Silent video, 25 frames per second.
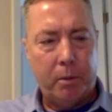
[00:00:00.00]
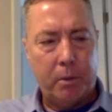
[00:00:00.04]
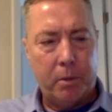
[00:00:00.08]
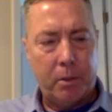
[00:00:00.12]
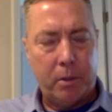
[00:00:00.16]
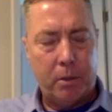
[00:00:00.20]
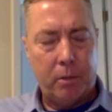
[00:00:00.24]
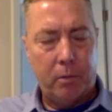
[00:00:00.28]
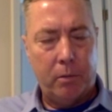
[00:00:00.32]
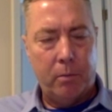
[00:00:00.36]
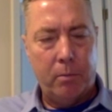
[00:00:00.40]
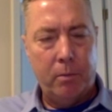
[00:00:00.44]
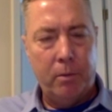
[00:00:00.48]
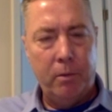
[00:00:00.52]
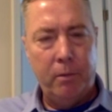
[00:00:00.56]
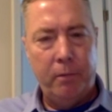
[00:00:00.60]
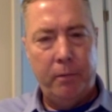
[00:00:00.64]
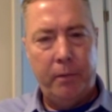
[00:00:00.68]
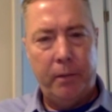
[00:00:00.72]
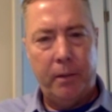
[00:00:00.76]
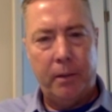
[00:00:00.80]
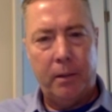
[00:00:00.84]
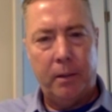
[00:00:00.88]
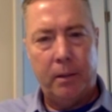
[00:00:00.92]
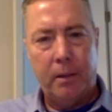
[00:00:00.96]
pearls to
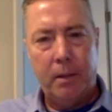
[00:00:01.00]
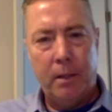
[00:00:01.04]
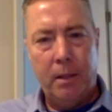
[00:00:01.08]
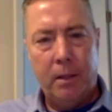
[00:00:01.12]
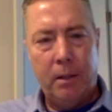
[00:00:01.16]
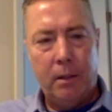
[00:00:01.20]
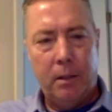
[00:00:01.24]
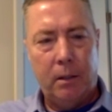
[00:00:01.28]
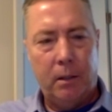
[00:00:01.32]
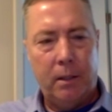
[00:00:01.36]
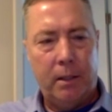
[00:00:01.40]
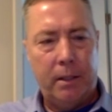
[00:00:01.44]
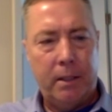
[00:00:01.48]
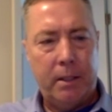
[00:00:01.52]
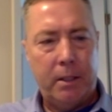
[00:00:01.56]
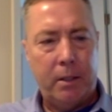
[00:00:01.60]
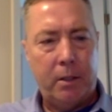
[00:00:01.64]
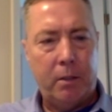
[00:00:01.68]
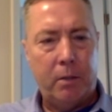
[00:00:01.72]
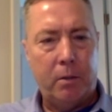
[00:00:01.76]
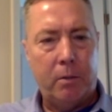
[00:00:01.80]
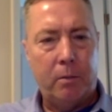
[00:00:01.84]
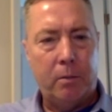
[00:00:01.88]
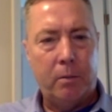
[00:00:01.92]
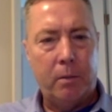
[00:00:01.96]
remove the, the
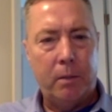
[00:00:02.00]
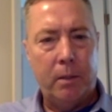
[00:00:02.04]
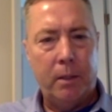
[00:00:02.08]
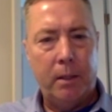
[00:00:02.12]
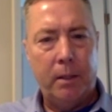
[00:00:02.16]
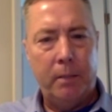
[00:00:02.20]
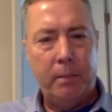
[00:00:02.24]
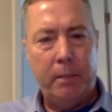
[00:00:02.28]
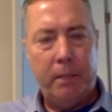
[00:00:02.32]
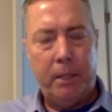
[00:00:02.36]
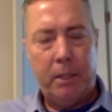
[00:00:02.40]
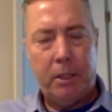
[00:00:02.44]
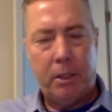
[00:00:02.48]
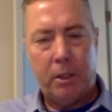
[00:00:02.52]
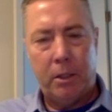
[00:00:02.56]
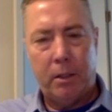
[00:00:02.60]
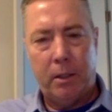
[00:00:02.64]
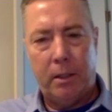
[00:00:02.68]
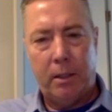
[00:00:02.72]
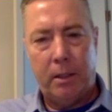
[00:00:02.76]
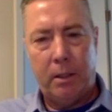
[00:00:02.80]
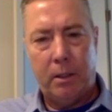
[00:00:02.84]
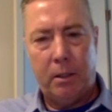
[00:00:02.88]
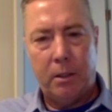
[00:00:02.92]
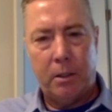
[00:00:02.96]
lenticle and make
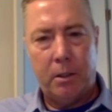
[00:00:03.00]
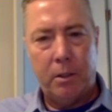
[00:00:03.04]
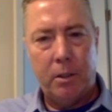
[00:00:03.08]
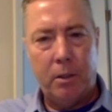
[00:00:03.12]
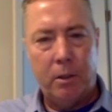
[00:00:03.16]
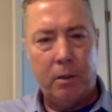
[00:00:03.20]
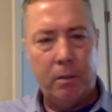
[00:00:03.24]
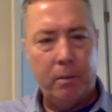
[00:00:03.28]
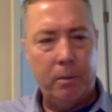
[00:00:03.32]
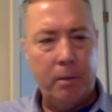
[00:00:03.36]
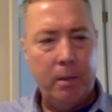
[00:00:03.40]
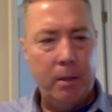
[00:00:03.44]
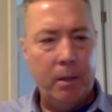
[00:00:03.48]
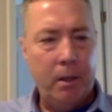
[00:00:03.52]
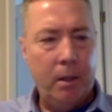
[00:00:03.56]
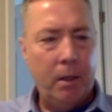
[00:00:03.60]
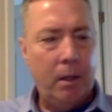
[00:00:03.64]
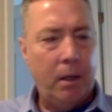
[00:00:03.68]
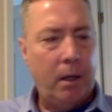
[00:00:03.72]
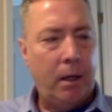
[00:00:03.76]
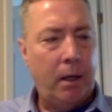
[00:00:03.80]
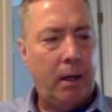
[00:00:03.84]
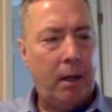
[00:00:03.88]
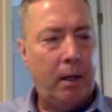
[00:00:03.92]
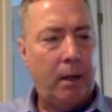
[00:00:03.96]
sure that there's no
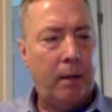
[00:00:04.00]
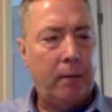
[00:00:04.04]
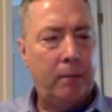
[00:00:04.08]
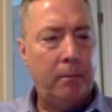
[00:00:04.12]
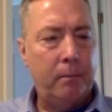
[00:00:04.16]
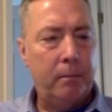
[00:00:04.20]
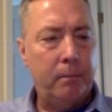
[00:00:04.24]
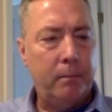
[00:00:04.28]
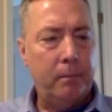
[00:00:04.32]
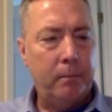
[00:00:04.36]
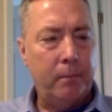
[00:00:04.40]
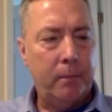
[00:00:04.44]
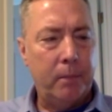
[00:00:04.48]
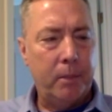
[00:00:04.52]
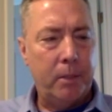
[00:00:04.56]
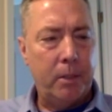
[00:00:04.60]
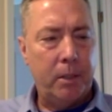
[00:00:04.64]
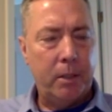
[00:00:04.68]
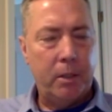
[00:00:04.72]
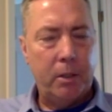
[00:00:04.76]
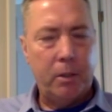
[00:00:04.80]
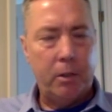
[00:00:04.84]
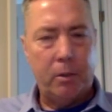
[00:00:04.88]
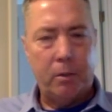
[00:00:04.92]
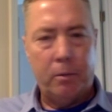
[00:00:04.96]
um,
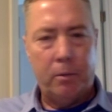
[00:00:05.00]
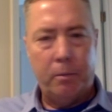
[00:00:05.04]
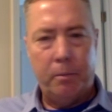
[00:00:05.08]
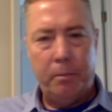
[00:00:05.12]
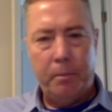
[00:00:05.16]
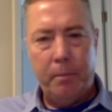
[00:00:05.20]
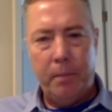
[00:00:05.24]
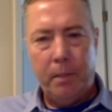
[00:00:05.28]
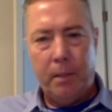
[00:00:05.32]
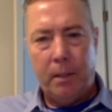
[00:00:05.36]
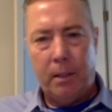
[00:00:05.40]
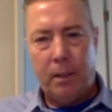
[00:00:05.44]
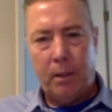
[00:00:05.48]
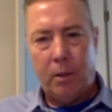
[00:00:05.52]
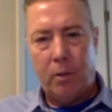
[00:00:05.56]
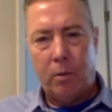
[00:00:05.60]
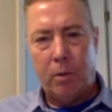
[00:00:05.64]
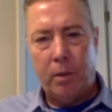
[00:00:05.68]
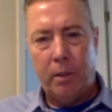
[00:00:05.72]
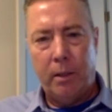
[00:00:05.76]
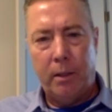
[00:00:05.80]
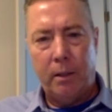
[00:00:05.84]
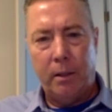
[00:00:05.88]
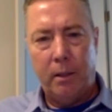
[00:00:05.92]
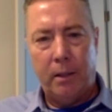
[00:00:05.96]
residual uh,
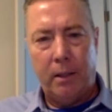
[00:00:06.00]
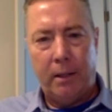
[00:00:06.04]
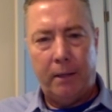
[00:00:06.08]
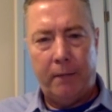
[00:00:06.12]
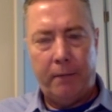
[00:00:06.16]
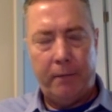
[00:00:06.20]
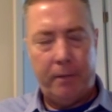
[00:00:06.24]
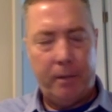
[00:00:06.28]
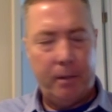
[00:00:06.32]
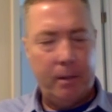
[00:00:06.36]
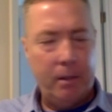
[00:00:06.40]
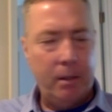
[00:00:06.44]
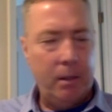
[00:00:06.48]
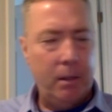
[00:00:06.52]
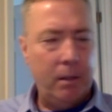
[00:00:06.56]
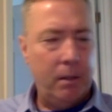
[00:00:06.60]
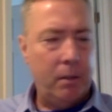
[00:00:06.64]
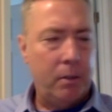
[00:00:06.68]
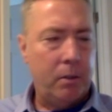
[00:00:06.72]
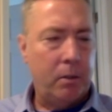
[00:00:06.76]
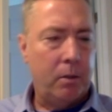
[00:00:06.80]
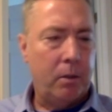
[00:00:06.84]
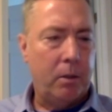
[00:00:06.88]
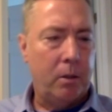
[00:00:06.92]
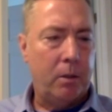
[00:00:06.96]
cornea left.
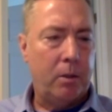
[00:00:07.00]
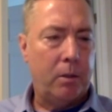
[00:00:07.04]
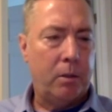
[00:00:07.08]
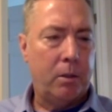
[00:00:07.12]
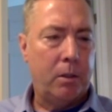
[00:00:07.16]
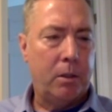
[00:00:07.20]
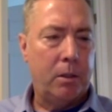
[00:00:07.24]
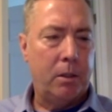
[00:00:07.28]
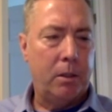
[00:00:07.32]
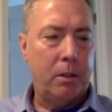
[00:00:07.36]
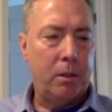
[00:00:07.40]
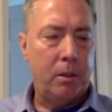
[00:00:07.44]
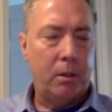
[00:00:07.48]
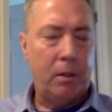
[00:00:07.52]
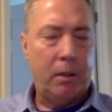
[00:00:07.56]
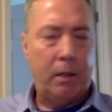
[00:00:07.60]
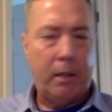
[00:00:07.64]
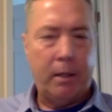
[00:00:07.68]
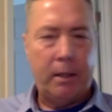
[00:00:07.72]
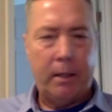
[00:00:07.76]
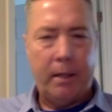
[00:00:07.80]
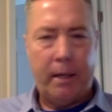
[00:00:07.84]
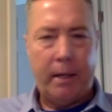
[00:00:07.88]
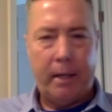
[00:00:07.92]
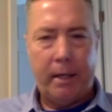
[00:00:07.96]
So the surgeons
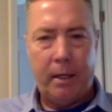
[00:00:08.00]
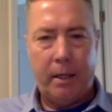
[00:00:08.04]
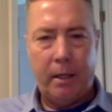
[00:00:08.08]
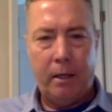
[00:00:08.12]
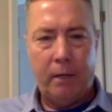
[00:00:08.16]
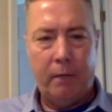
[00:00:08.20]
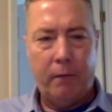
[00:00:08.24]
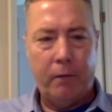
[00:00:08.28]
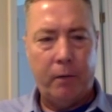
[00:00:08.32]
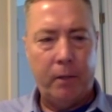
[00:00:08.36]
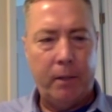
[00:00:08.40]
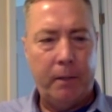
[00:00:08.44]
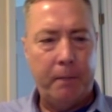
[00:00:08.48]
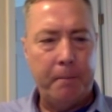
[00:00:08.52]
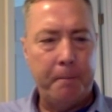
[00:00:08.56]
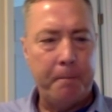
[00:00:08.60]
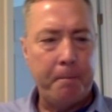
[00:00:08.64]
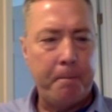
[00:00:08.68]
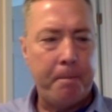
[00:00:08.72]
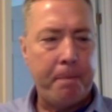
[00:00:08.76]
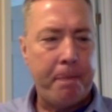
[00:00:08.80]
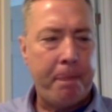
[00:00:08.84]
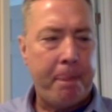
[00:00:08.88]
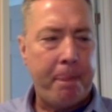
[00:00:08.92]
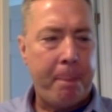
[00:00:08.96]
look at that carefully.
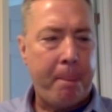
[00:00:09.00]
